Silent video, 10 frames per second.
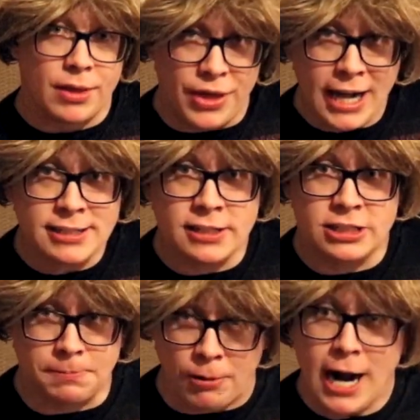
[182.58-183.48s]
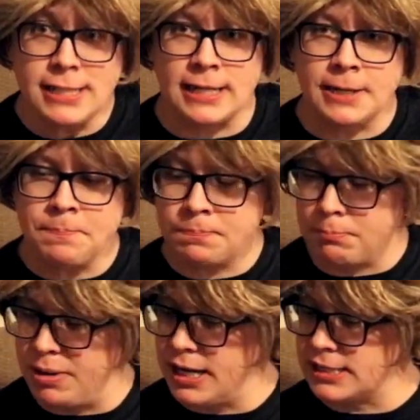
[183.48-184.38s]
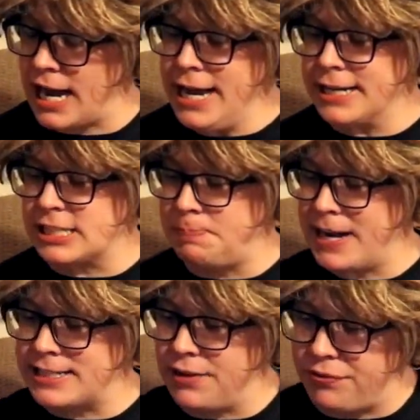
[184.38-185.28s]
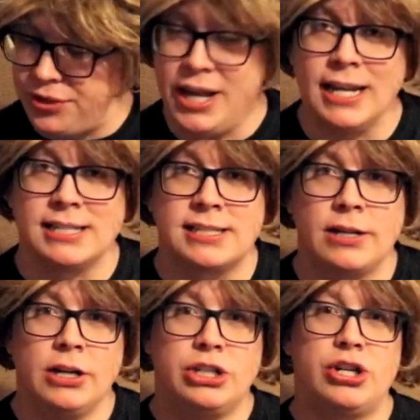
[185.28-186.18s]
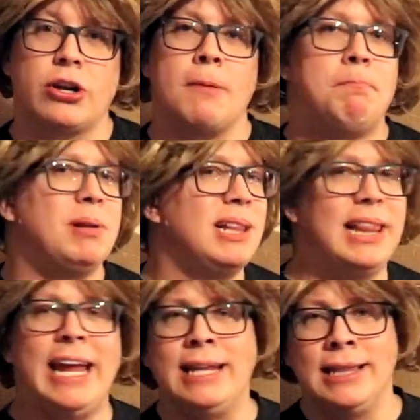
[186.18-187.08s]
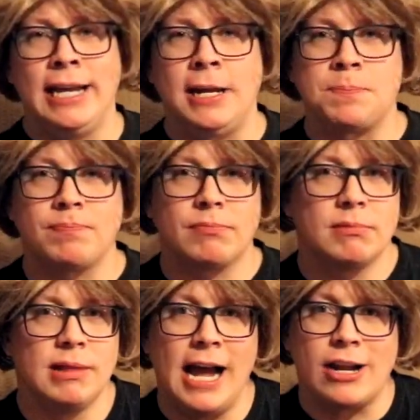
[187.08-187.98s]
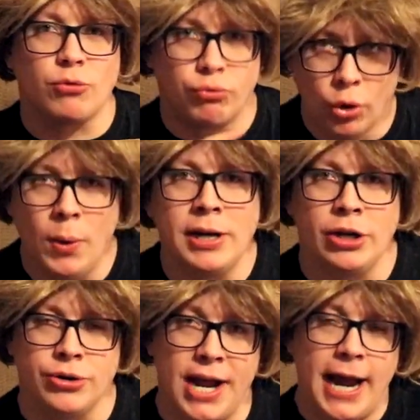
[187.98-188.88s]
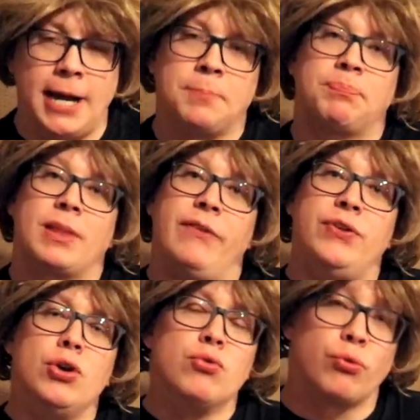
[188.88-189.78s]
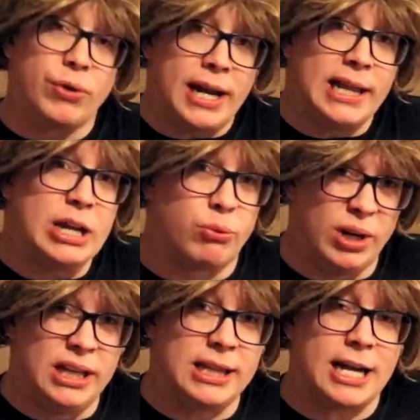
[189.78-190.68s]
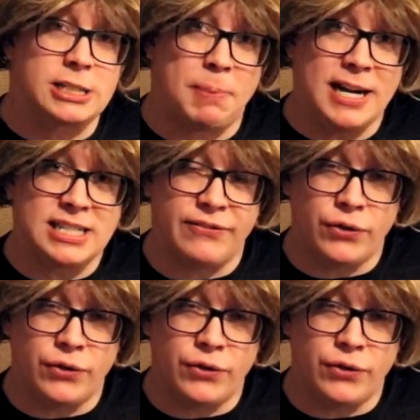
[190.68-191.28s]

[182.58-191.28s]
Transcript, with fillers: that's surprising because I expected this to completely like ruin your day. If you really, really like spicy